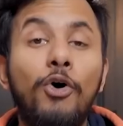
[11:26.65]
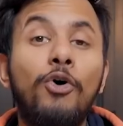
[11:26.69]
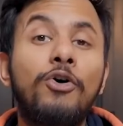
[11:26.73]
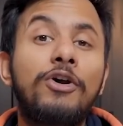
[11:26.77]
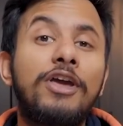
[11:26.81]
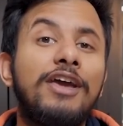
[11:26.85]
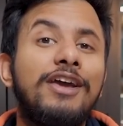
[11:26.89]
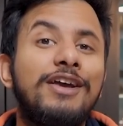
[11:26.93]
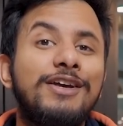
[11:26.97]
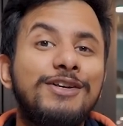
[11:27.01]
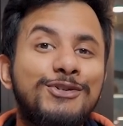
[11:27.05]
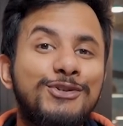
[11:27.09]

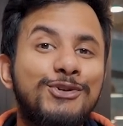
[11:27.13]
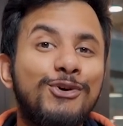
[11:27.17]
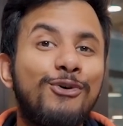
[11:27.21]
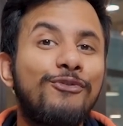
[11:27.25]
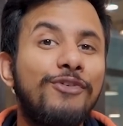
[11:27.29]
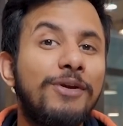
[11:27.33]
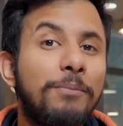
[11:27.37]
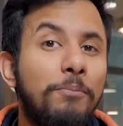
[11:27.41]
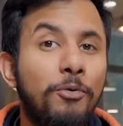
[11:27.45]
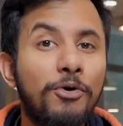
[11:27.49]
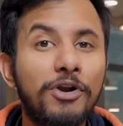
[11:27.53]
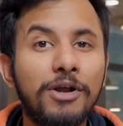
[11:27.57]
Okay, so
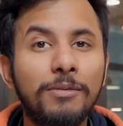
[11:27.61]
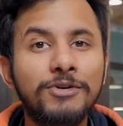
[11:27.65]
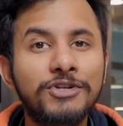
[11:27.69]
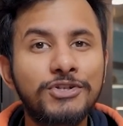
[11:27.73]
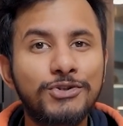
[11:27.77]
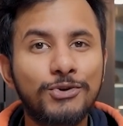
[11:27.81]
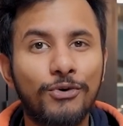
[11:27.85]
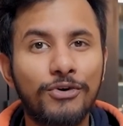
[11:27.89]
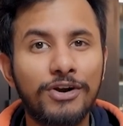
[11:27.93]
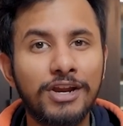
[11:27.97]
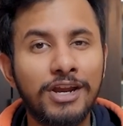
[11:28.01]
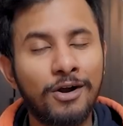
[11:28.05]
we put up a
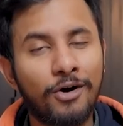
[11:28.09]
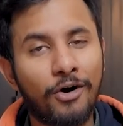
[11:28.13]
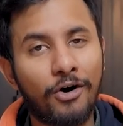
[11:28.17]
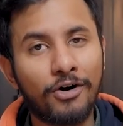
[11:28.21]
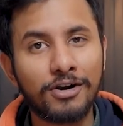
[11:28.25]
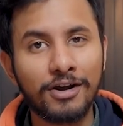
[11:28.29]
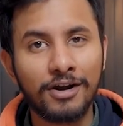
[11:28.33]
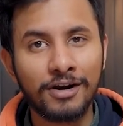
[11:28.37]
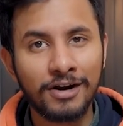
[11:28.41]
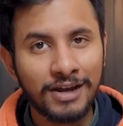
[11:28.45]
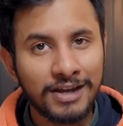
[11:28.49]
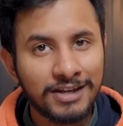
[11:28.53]
story
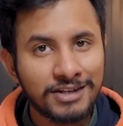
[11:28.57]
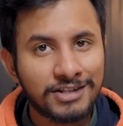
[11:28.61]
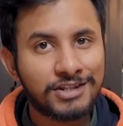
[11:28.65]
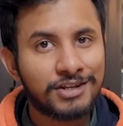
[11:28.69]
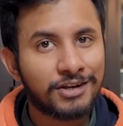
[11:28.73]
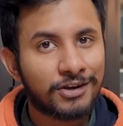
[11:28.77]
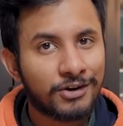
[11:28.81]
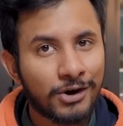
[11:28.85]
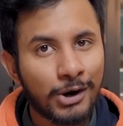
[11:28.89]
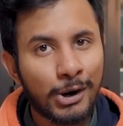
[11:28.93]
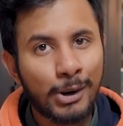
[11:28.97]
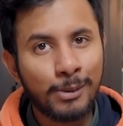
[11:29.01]
on our
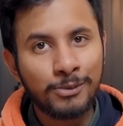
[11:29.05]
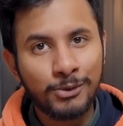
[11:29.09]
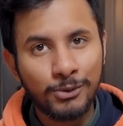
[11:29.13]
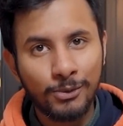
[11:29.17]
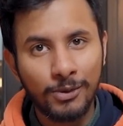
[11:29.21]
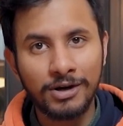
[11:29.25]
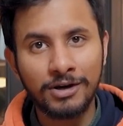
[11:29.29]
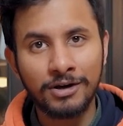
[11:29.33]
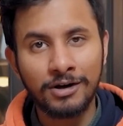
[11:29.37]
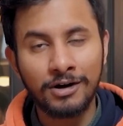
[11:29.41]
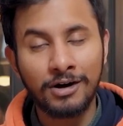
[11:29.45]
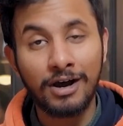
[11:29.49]
Instagram,
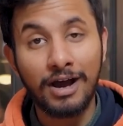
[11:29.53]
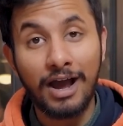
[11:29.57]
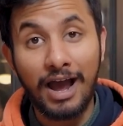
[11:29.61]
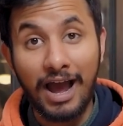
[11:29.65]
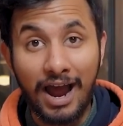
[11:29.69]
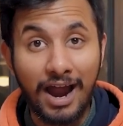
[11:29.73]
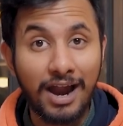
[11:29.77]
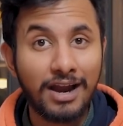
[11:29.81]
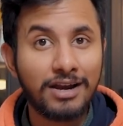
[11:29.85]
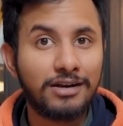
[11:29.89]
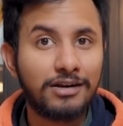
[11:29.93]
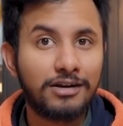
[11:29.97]
Twitter
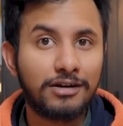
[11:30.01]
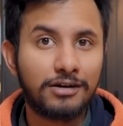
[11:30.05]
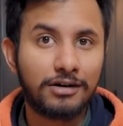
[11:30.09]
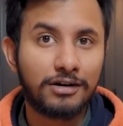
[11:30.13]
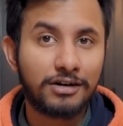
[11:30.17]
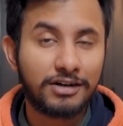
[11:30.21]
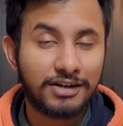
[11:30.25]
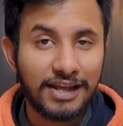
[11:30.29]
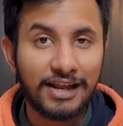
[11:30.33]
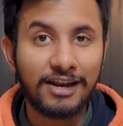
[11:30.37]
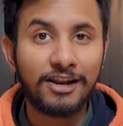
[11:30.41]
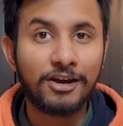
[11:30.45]
and
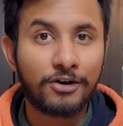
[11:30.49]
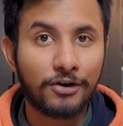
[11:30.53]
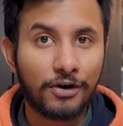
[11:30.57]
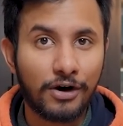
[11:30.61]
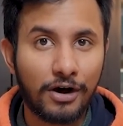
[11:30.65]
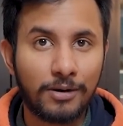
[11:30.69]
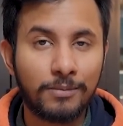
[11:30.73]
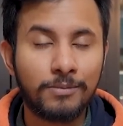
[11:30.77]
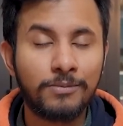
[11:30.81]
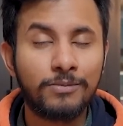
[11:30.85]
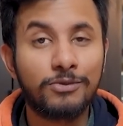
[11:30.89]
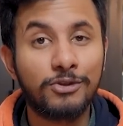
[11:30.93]

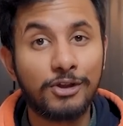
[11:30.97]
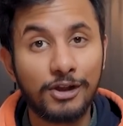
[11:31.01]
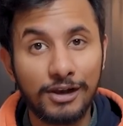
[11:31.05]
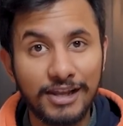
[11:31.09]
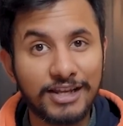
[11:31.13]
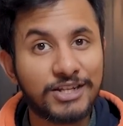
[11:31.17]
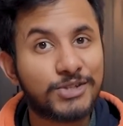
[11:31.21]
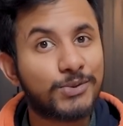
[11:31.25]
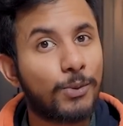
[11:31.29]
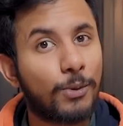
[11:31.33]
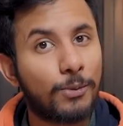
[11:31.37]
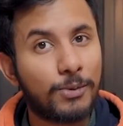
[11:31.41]
Telegram, the
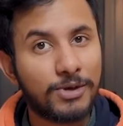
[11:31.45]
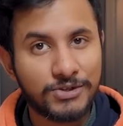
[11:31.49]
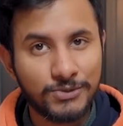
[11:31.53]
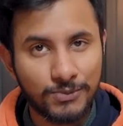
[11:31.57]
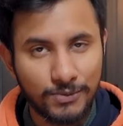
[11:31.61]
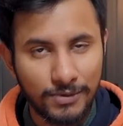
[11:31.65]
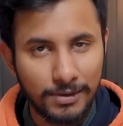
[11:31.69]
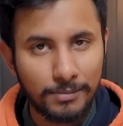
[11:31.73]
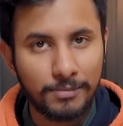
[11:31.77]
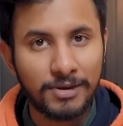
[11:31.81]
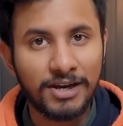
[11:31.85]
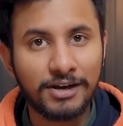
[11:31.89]
links for which
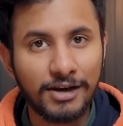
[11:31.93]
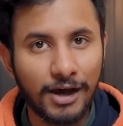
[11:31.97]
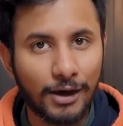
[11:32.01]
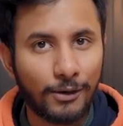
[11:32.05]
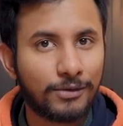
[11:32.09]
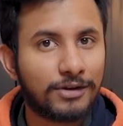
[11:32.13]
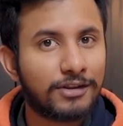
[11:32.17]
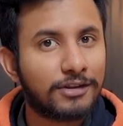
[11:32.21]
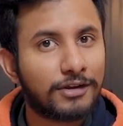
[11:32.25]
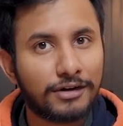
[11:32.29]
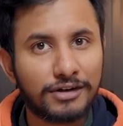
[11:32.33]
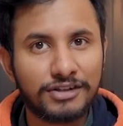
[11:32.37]
will be
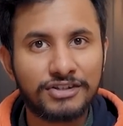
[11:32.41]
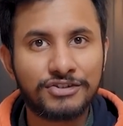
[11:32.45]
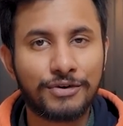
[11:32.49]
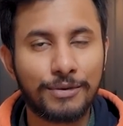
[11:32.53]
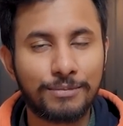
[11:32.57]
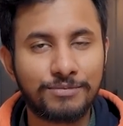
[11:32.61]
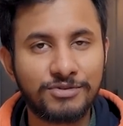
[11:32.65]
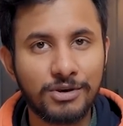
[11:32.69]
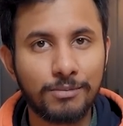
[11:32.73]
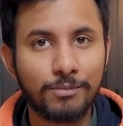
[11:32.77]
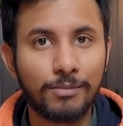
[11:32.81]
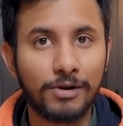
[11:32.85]
down in the
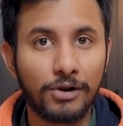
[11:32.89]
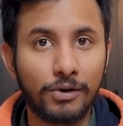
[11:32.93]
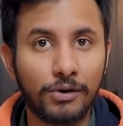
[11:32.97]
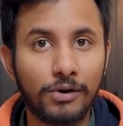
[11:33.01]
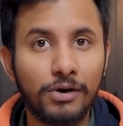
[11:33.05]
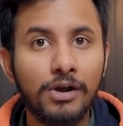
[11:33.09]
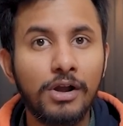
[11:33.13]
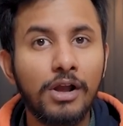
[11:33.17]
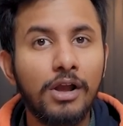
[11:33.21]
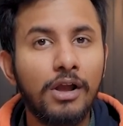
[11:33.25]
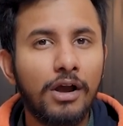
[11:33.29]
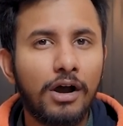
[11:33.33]
description
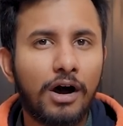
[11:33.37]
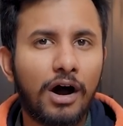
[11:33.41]
below,